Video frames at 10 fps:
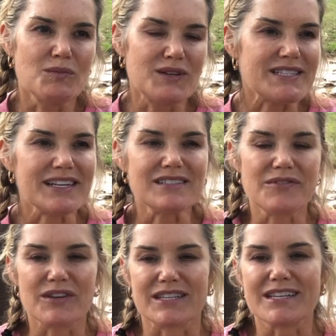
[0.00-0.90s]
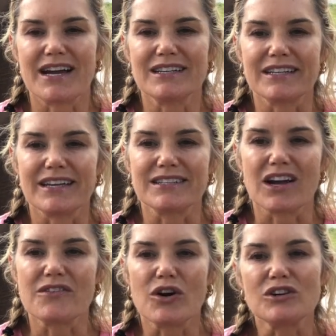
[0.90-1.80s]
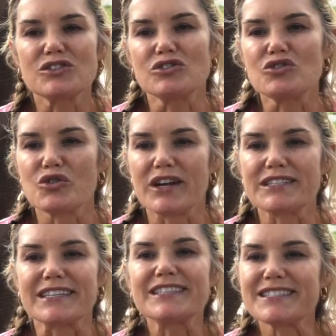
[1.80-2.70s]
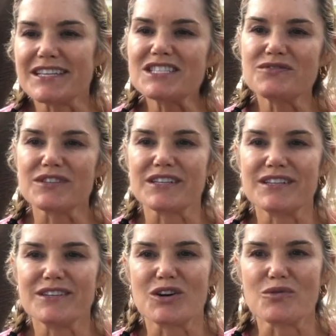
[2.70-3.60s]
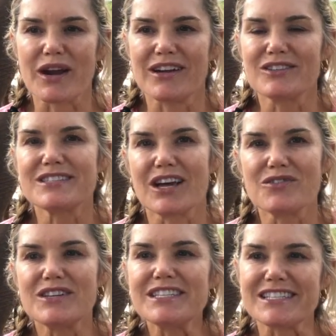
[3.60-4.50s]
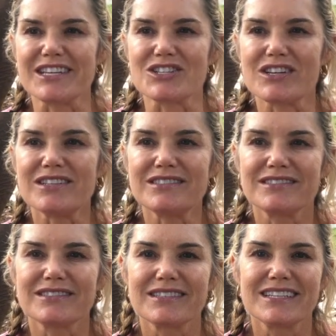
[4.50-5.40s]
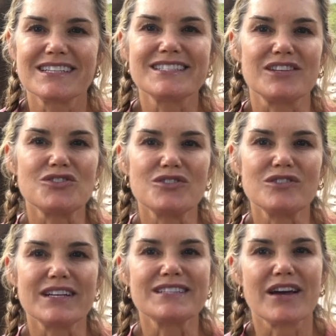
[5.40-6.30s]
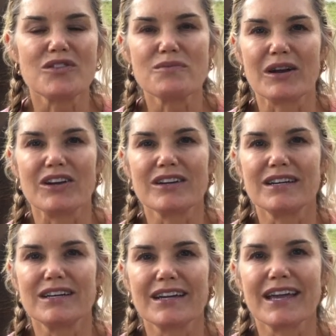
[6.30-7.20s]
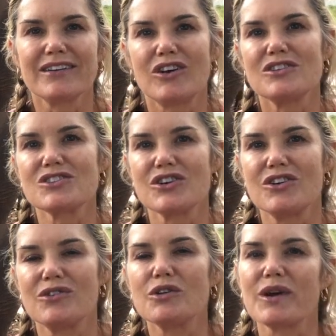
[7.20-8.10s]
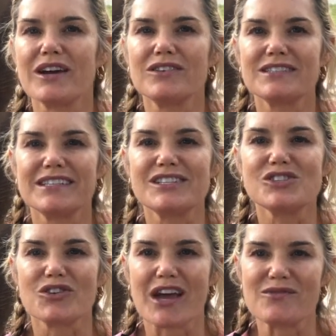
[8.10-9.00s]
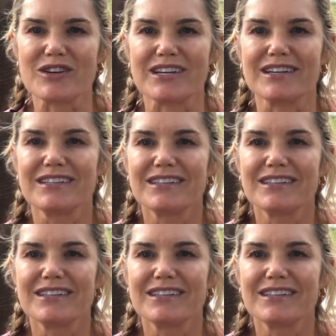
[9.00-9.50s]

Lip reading: Besides living in Thailand, I've also trekked extensively around Southeast Asia, Central and South America, and also around Eastern Africa.